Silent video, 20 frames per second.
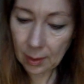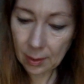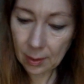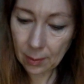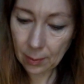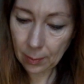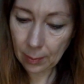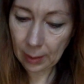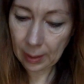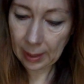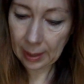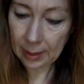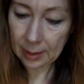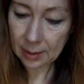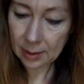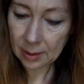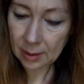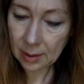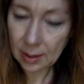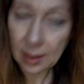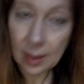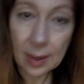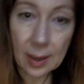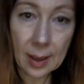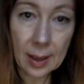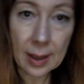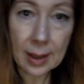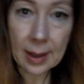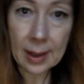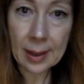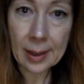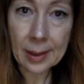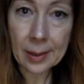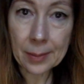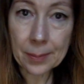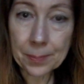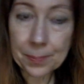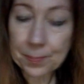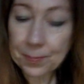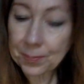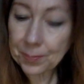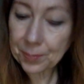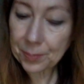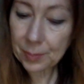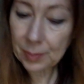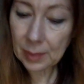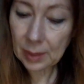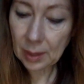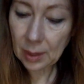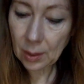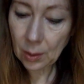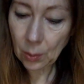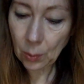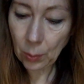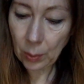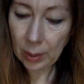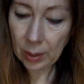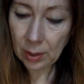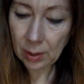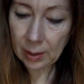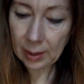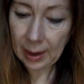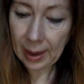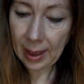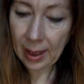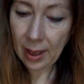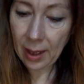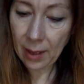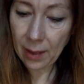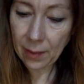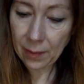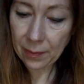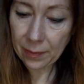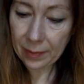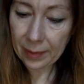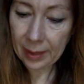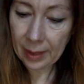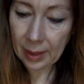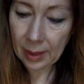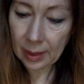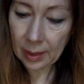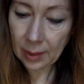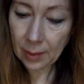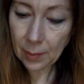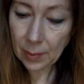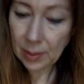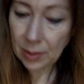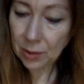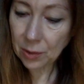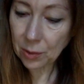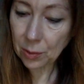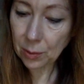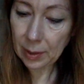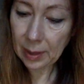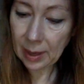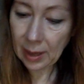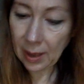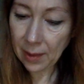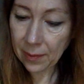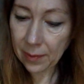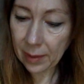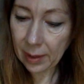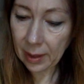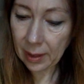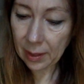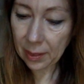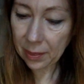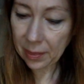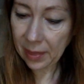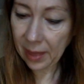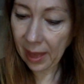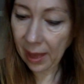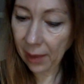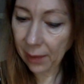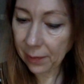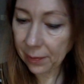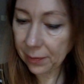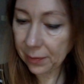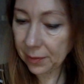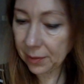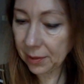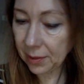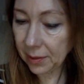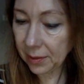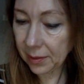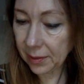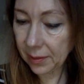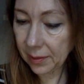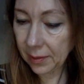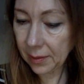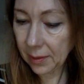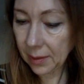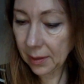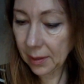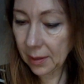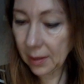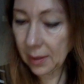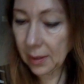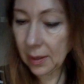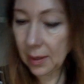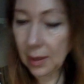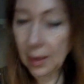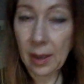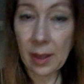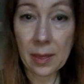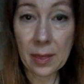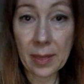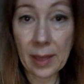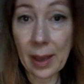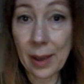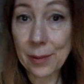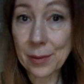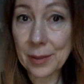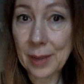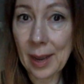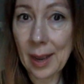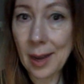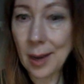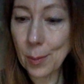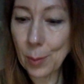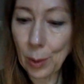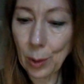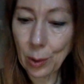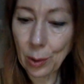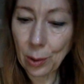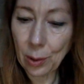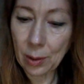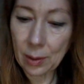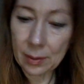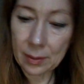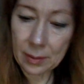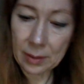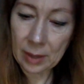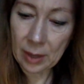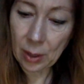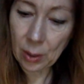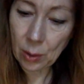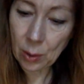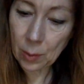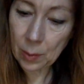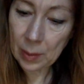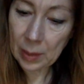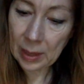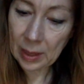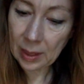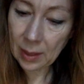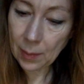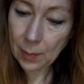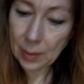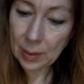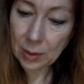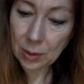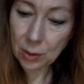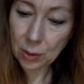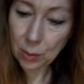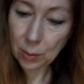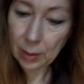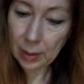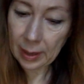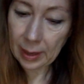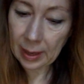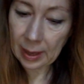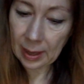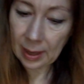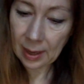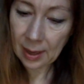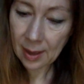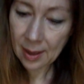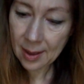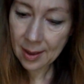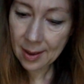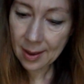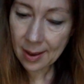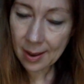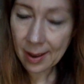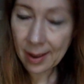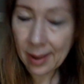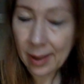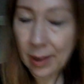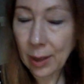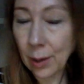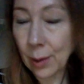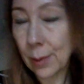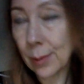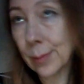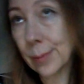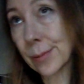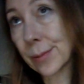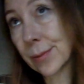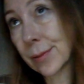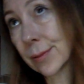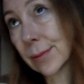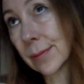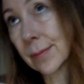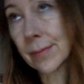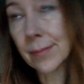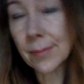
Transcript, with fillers: right? Um, we could have uh, the mystery of a theft, a theft and a murder. There could be the mystery of